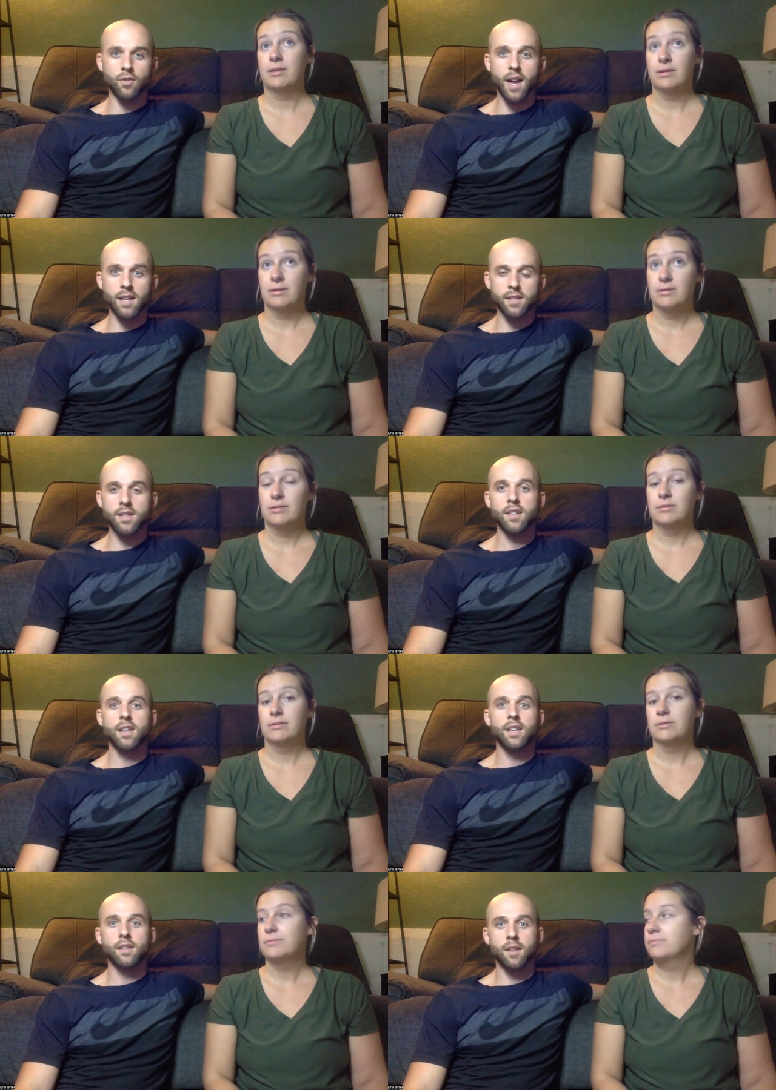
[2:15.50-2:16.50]
Speaker 1: to rest.
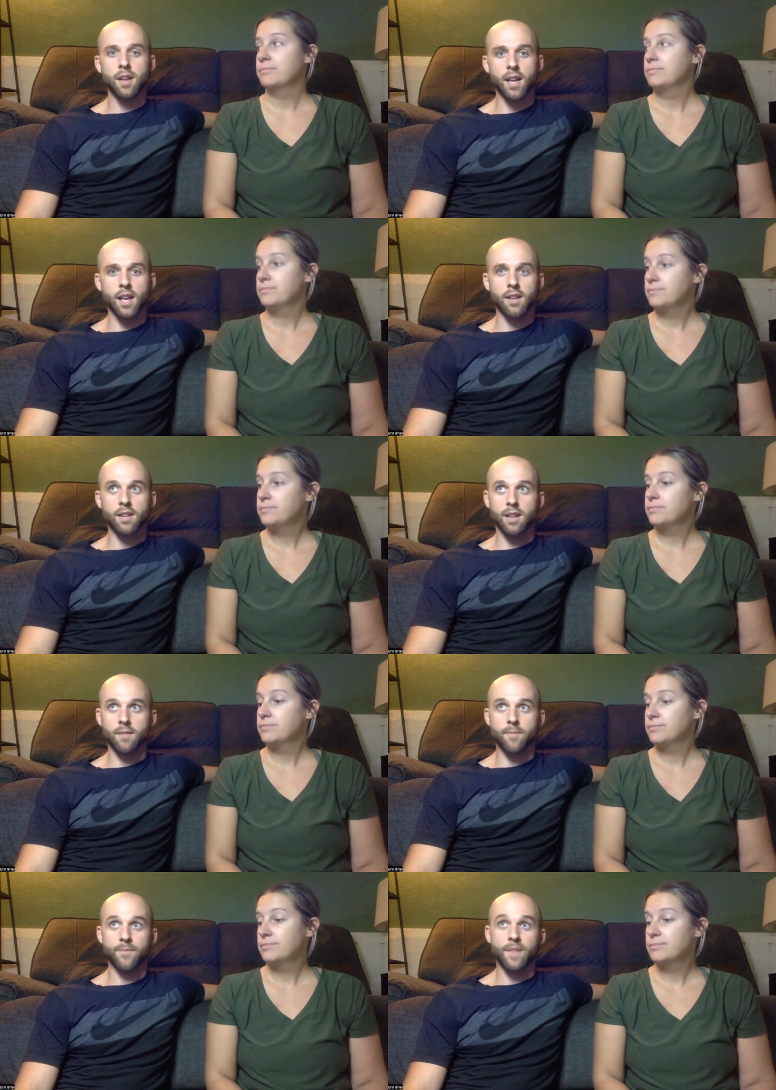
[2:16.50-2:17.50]
And
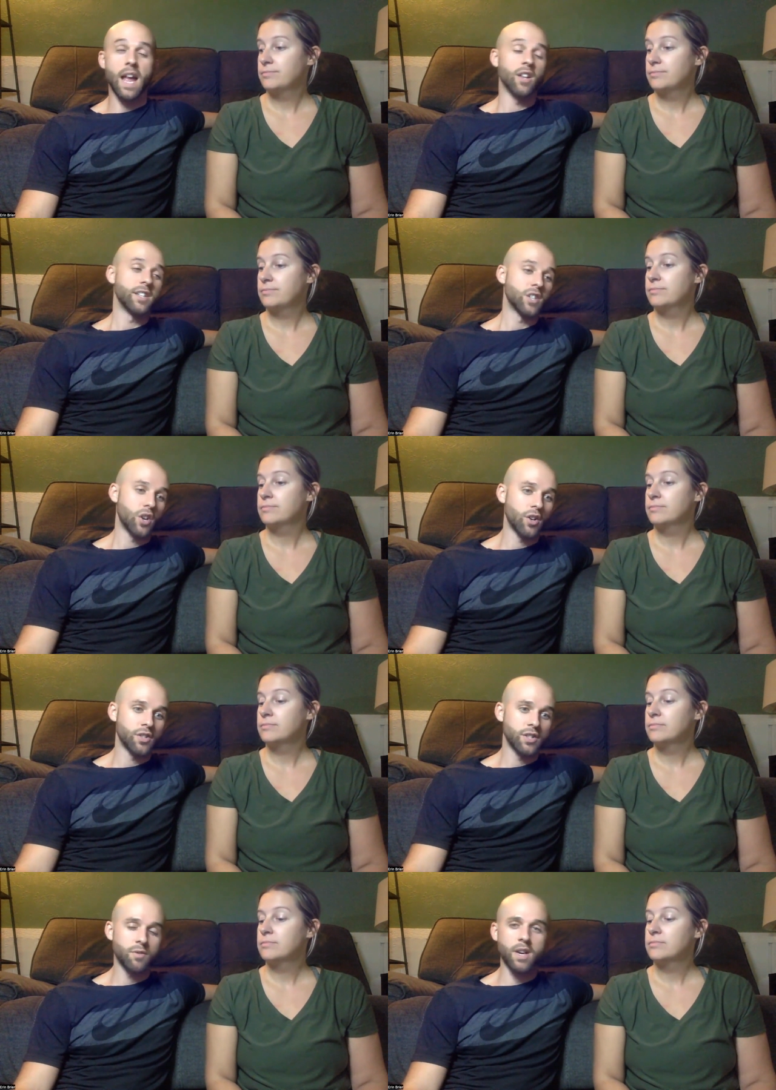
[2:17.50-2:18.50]
at least in our
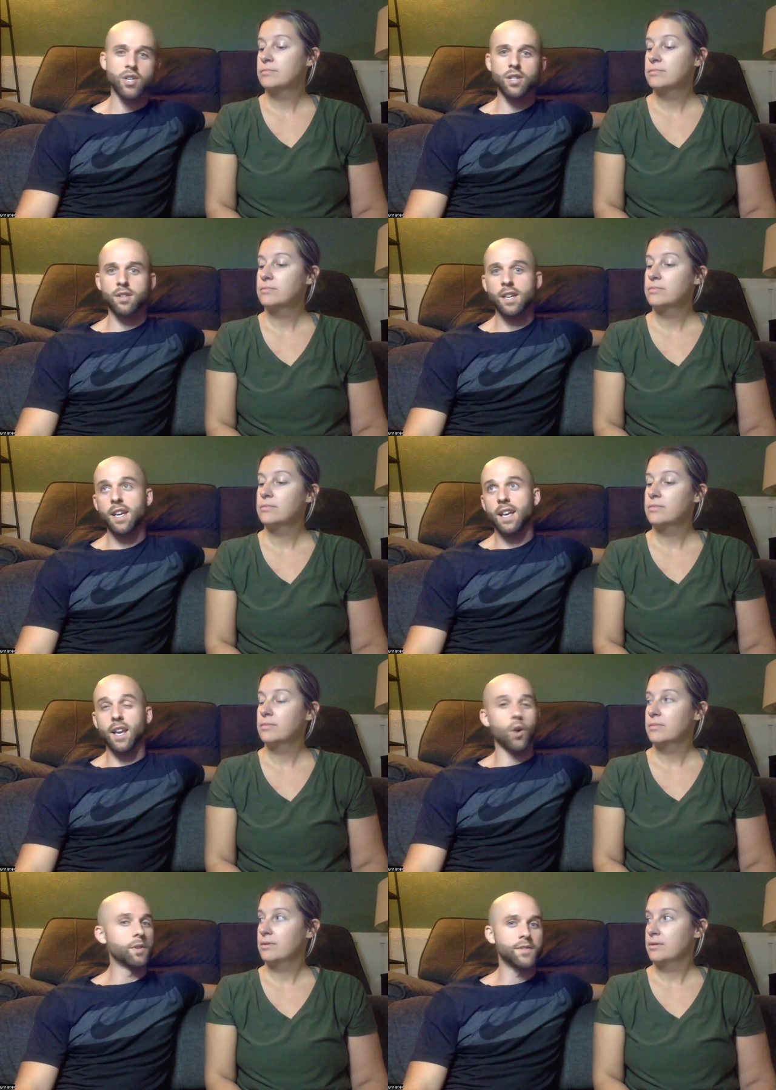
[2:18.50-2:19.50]
situation,
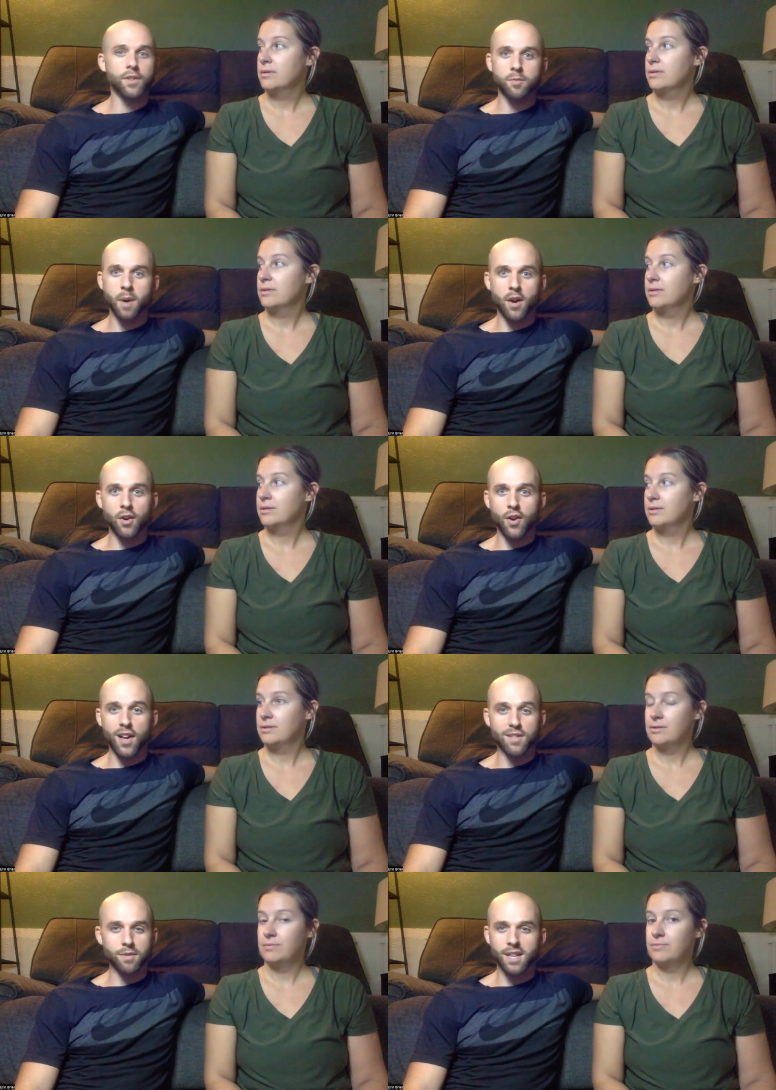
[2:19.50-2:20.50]
it always feels better to
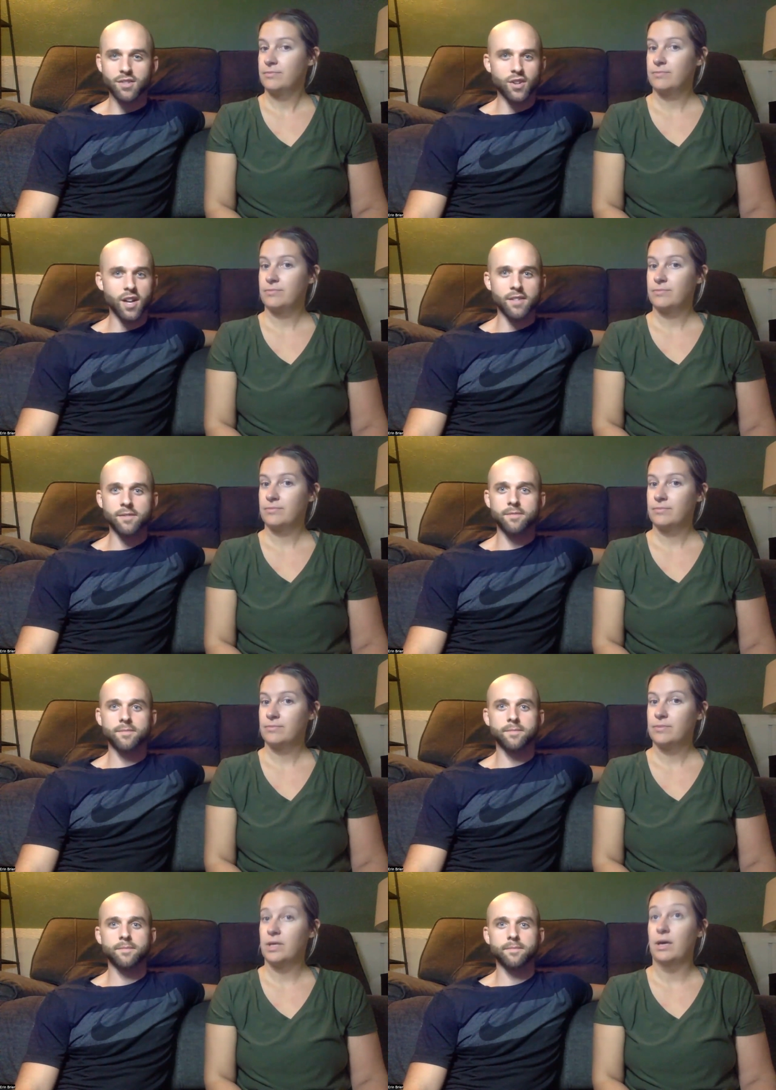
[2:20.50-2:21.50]
rest when things are done.
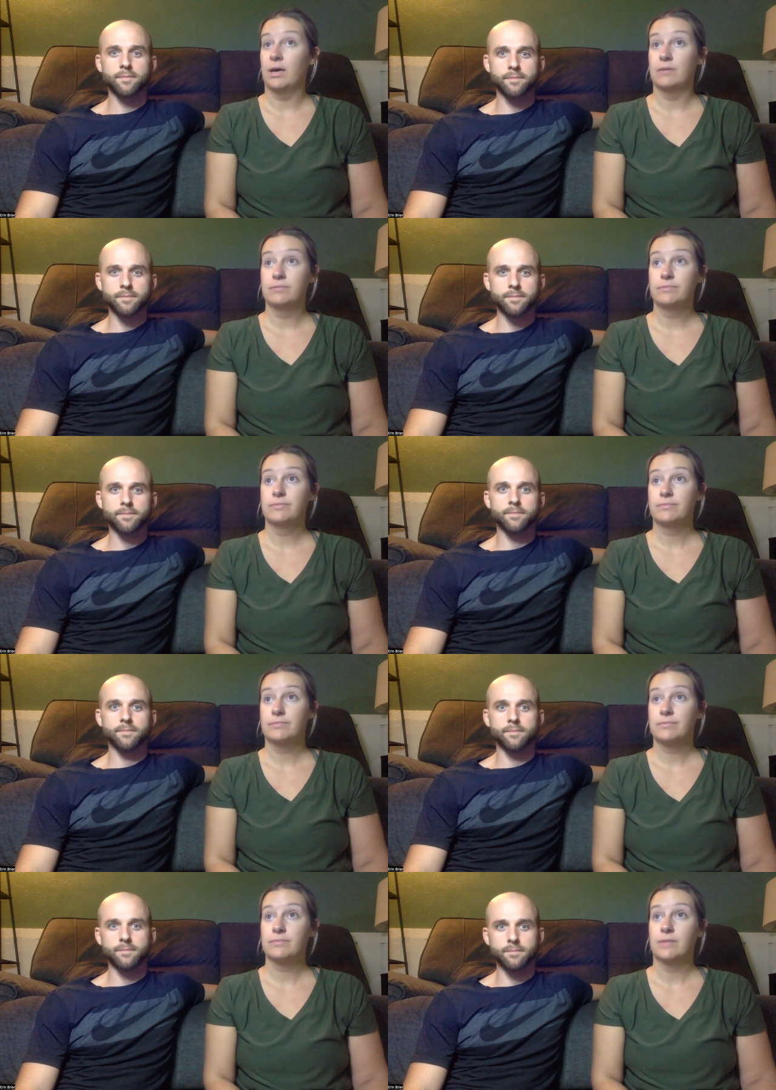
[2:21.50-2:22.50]
Speaker 2: Yeah.
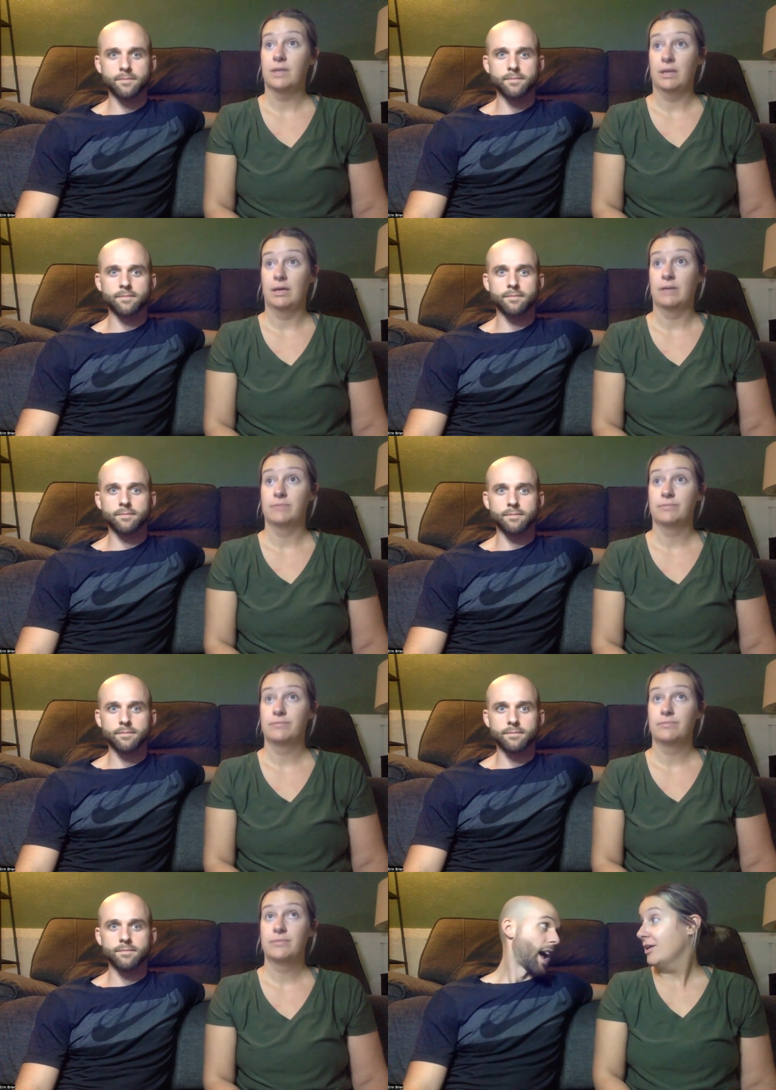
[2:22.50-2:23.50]
Yeah.
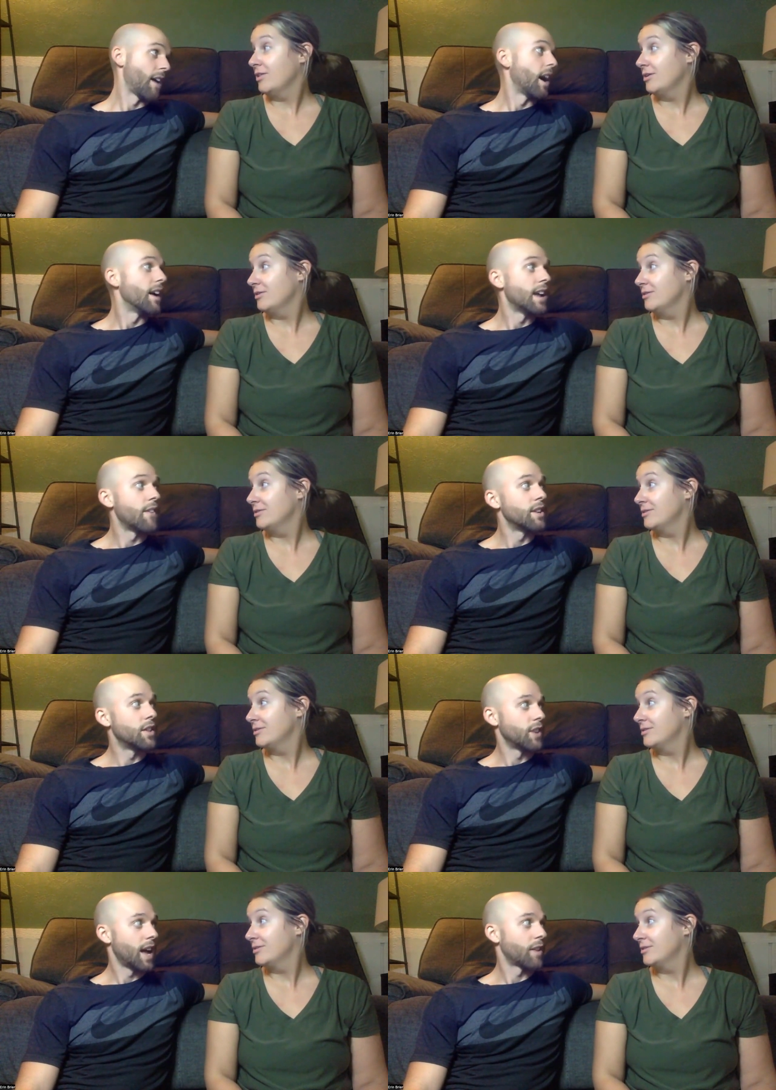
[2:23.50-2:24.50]
Speaker 1: Another? I have I have
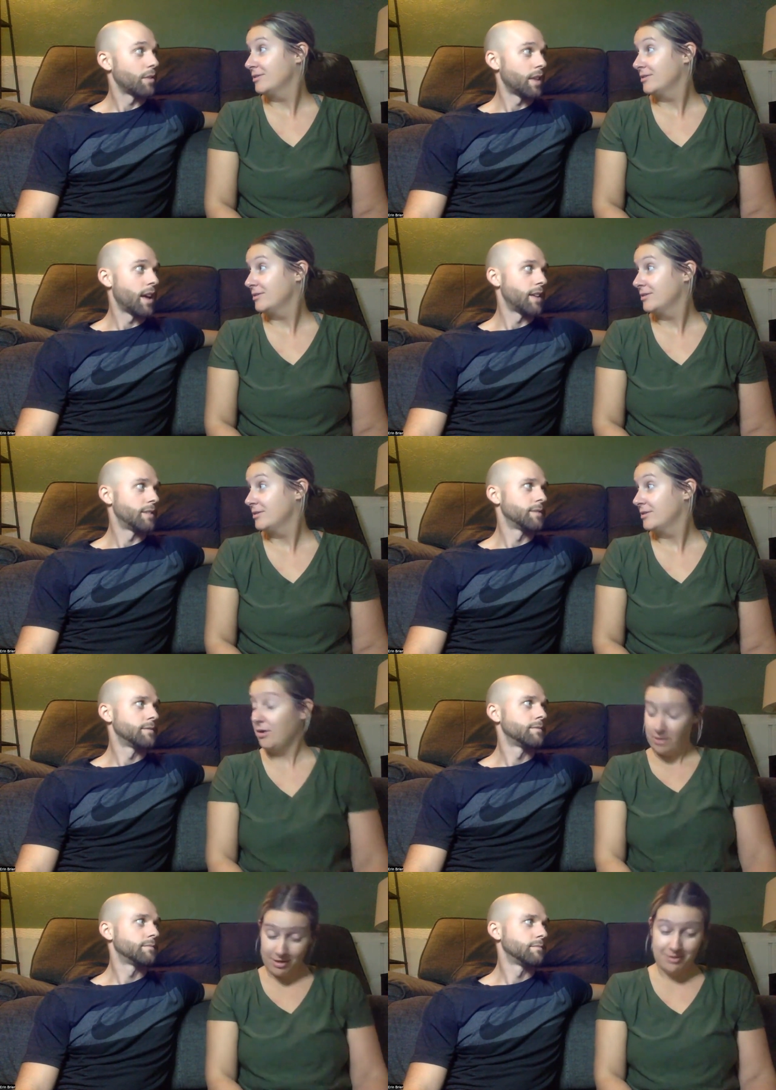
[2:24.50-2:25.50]
another hack with that.
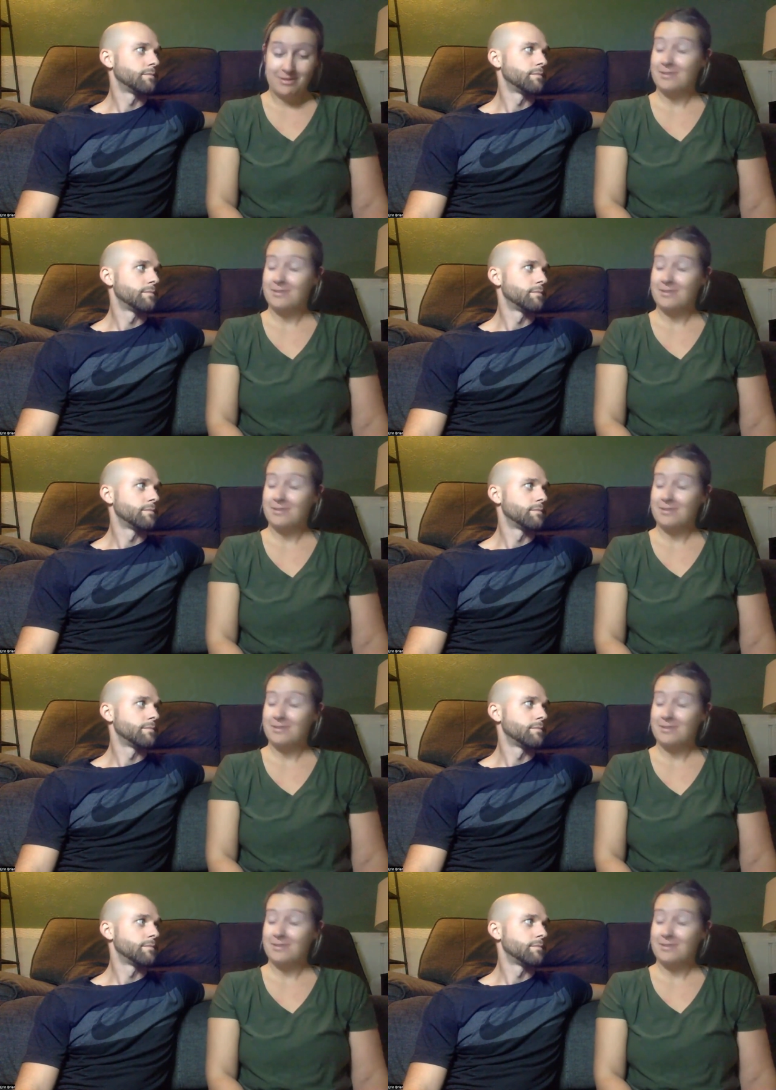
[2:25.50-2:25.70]
Okay